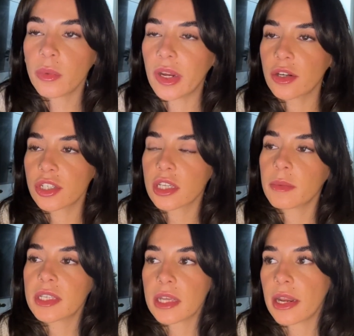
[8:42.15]
We are just going
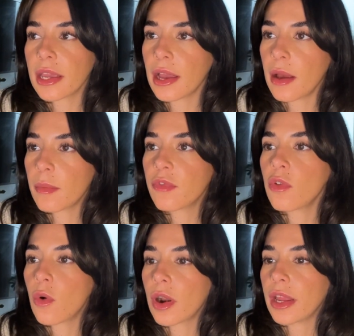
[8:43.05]
to be setting it up
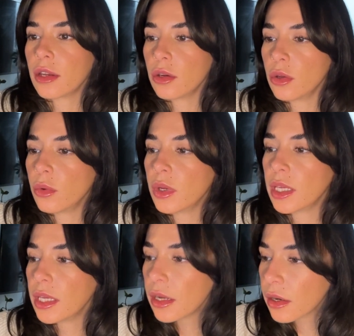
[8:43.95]
for a new
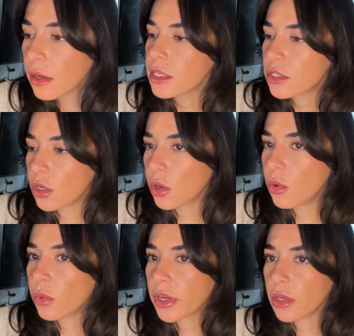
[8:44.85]
year. So
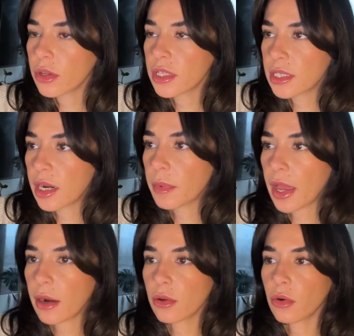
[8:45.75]
we're going to go to the setup
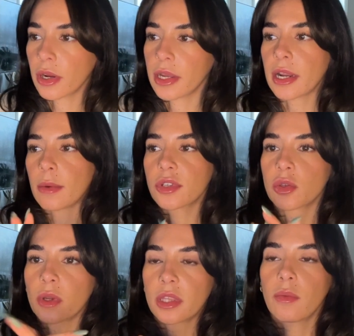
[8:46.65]
category and I will just
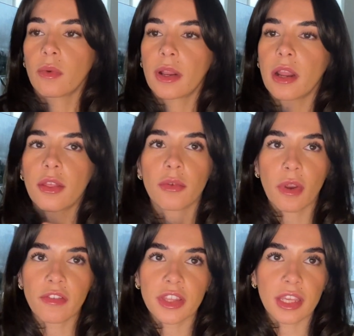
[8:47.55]
quickly run through
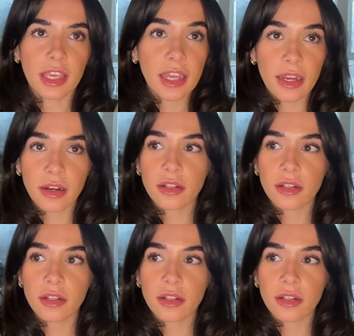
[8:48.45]
everything here.